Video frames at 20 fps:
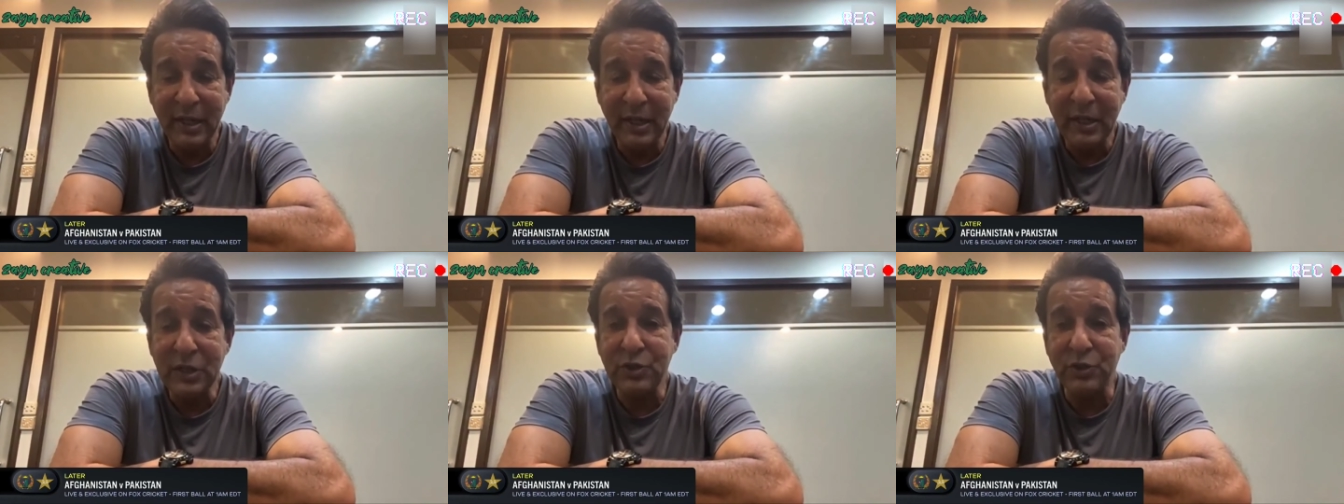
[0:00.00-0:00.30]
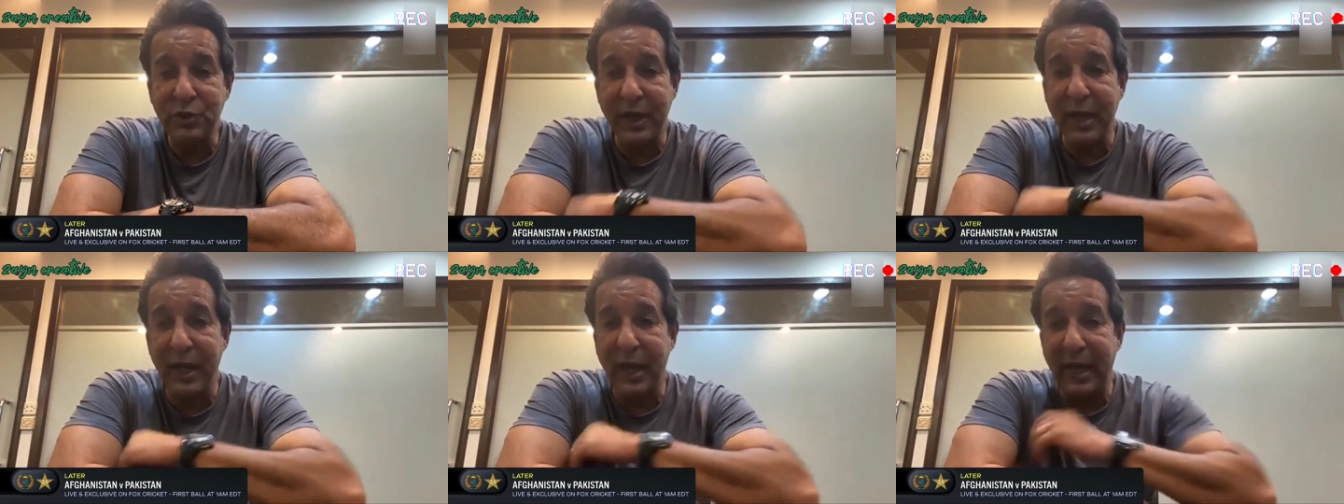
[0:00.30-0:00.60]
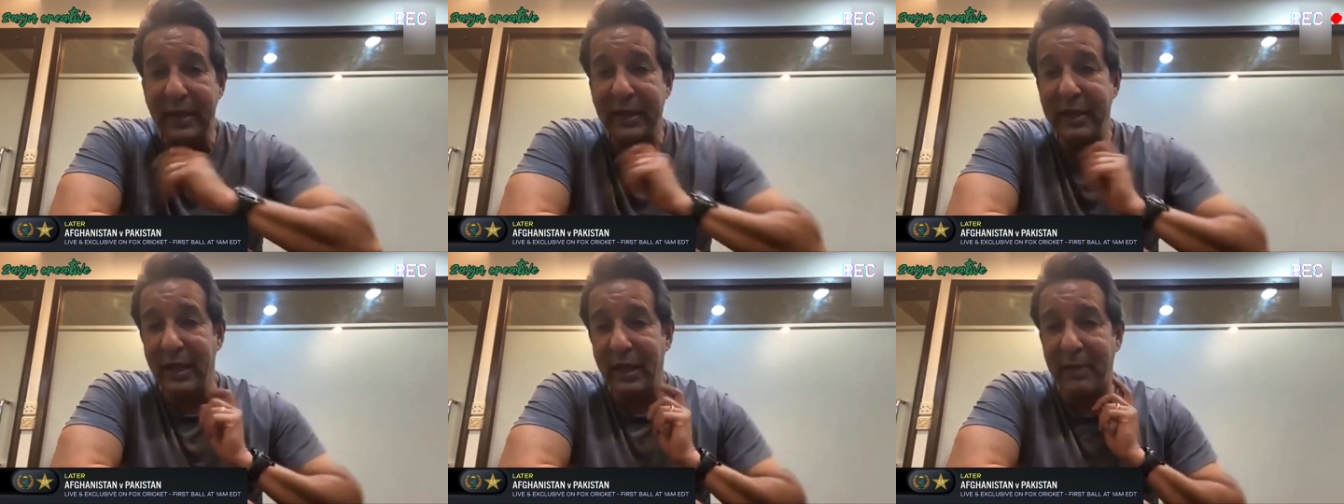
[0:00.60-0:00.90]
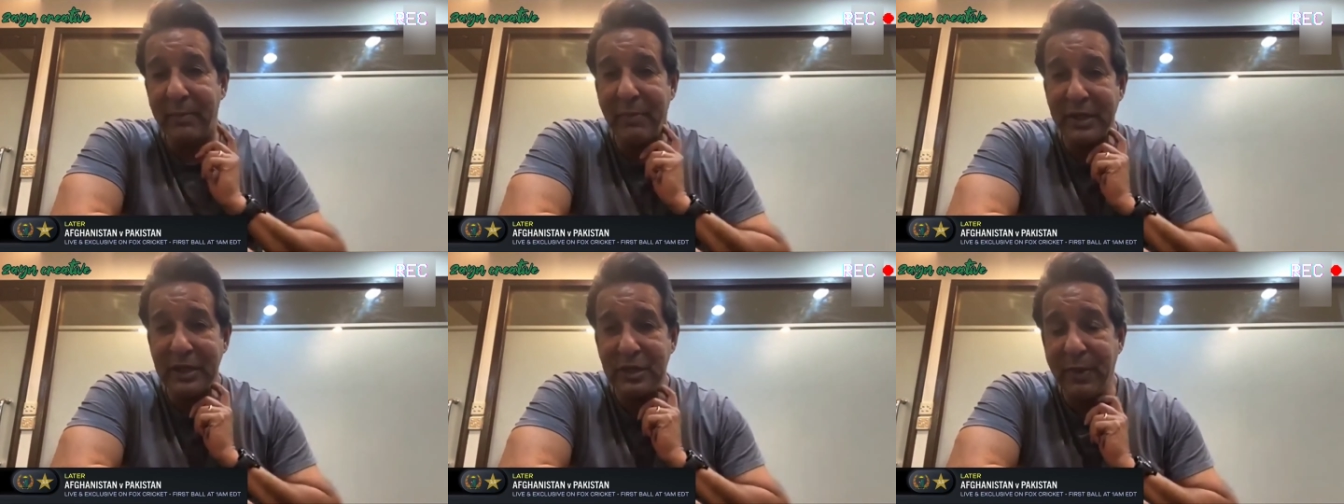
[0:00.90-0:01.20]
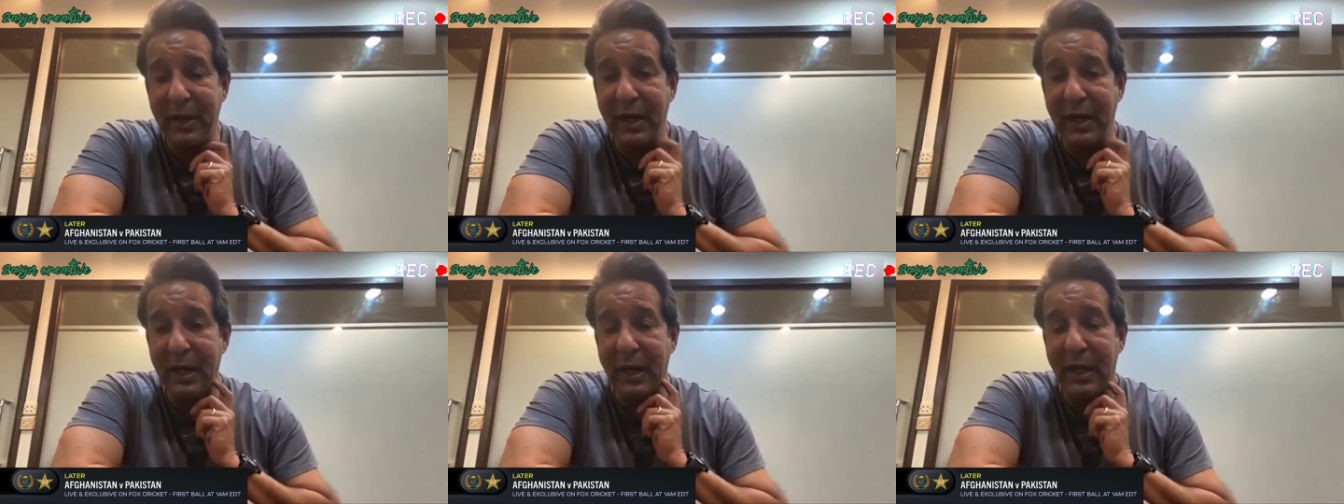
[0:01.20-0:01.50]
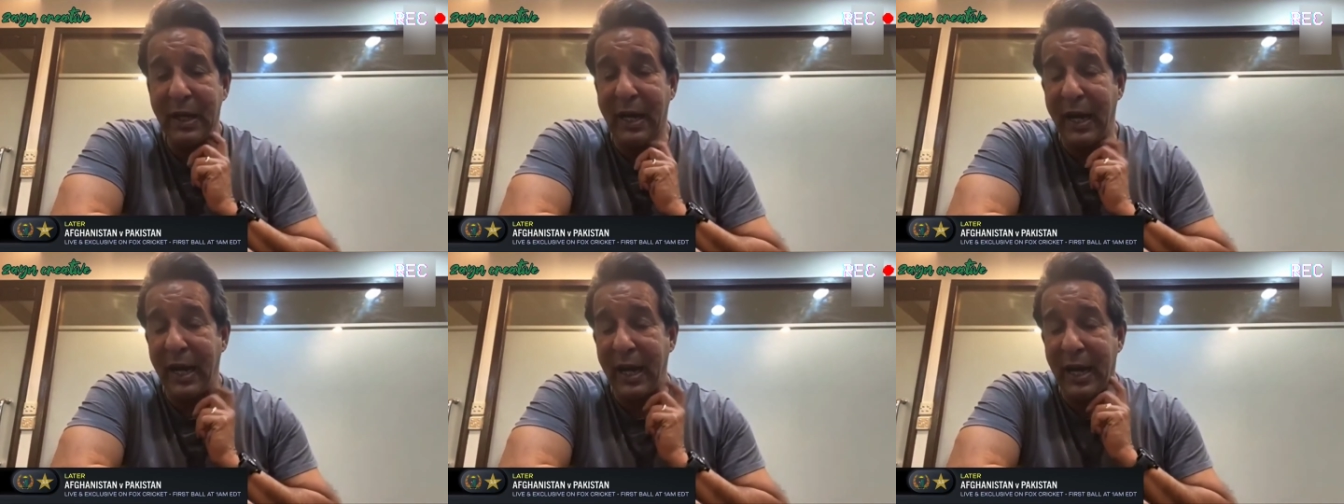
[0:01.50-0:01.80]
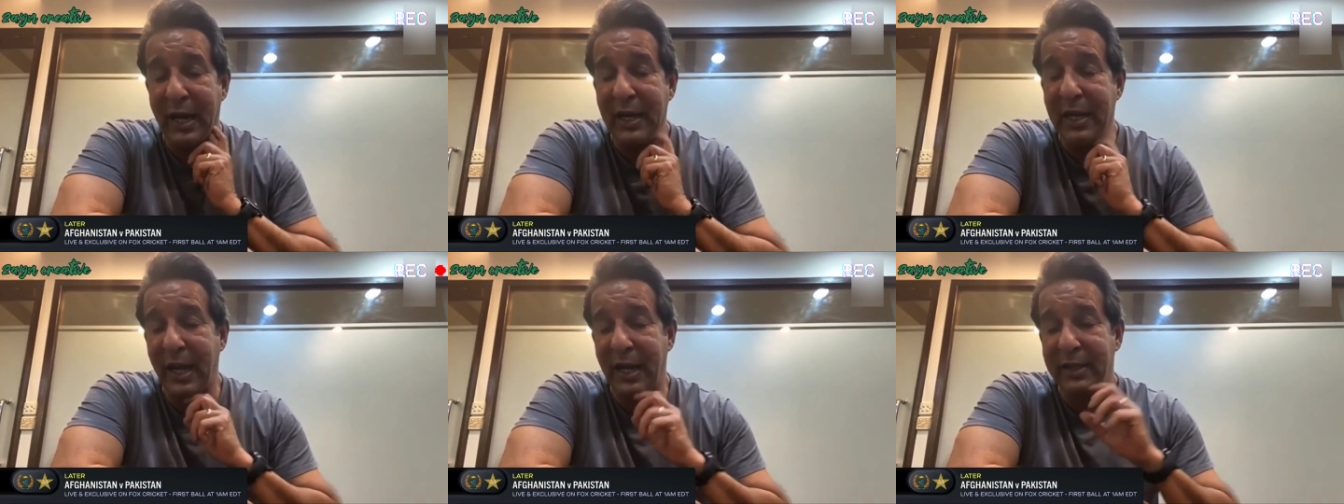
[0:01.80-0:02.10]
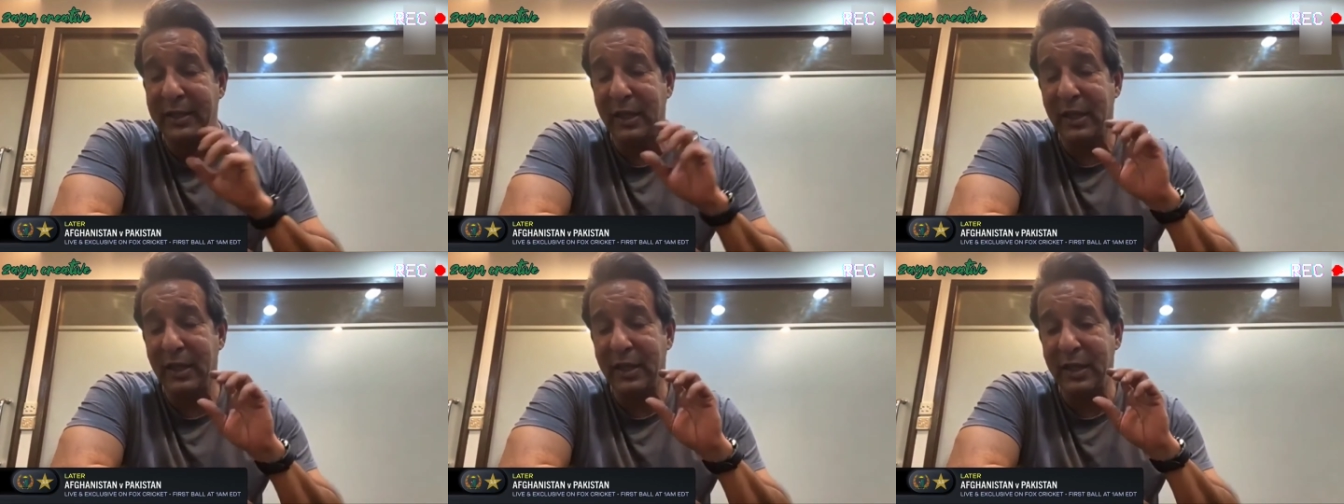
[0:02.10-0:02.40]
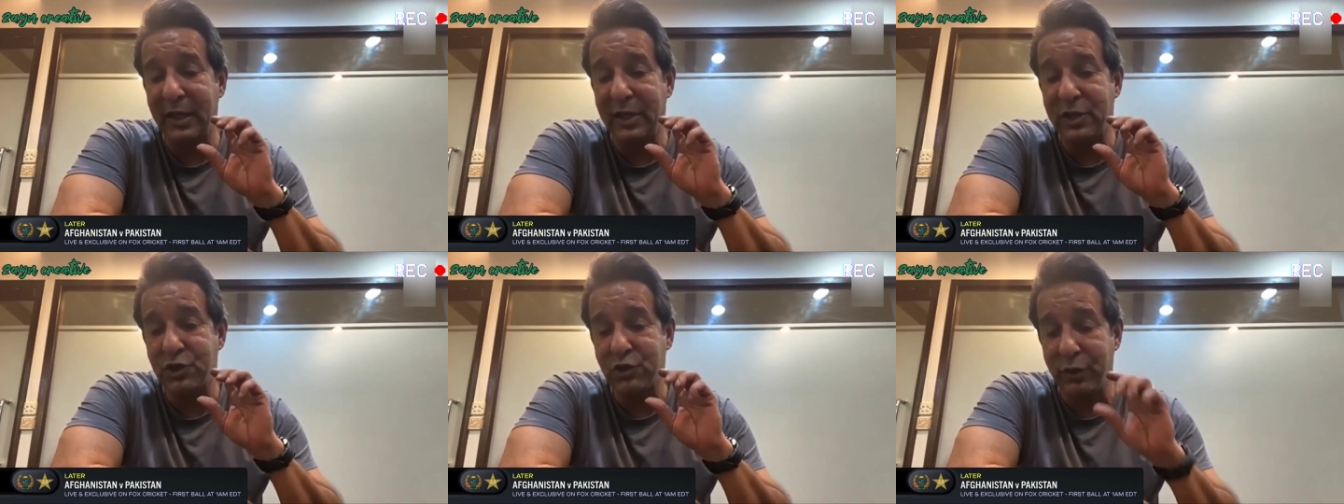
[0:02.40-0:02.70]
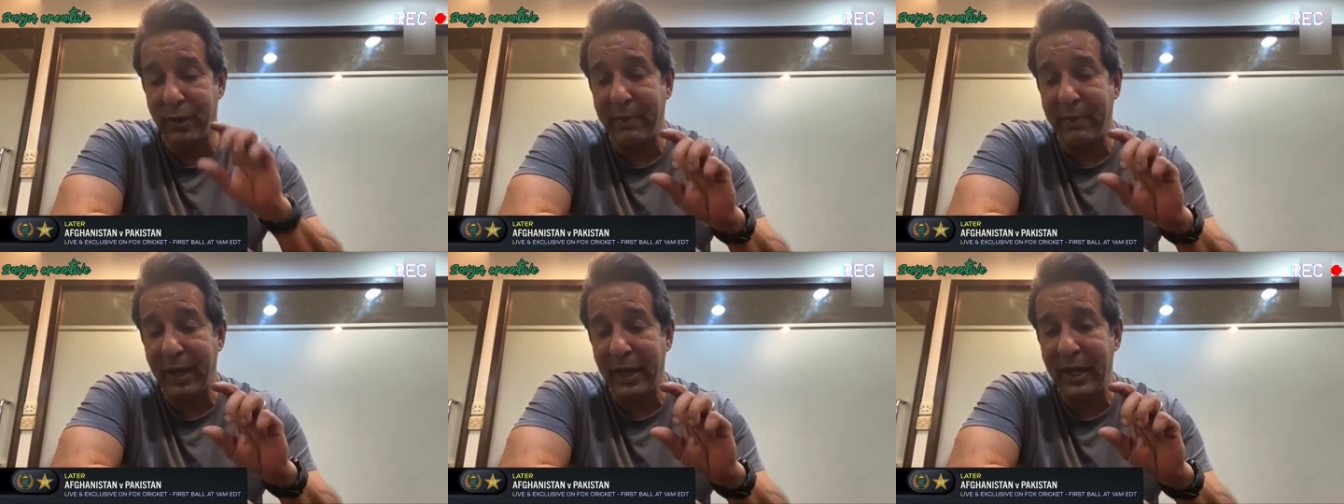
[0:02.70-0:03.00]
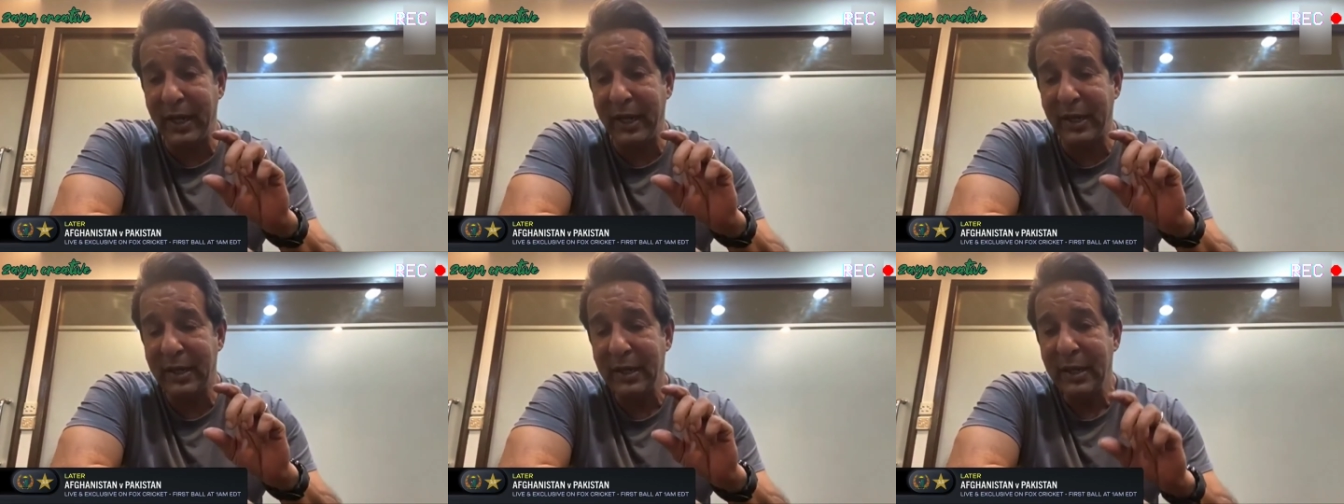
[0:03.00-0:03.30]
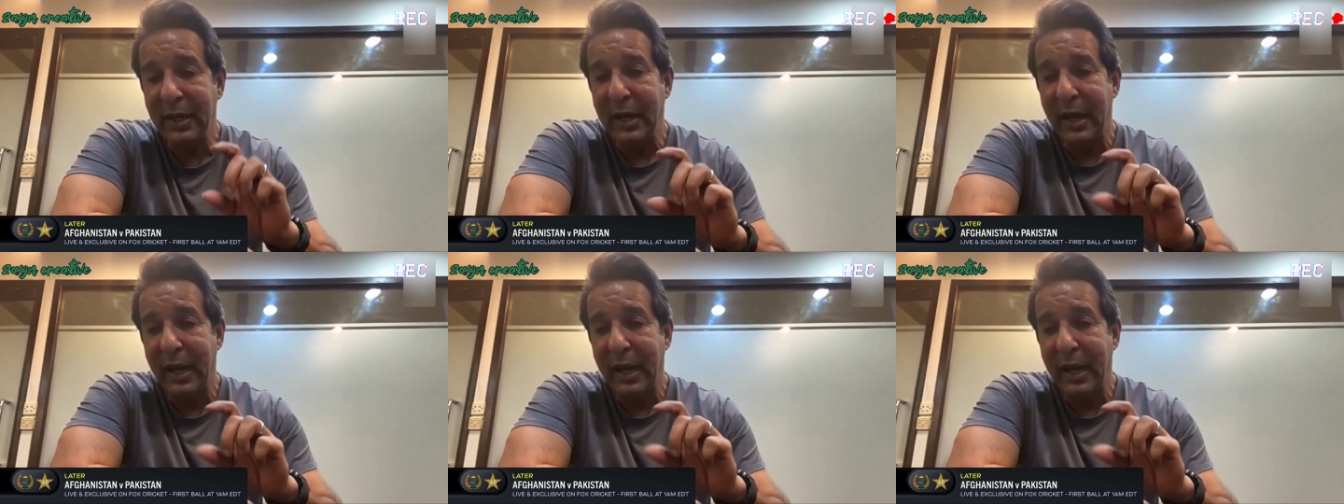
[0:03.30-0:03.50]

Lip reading: So yeah, I think Shoaib Malik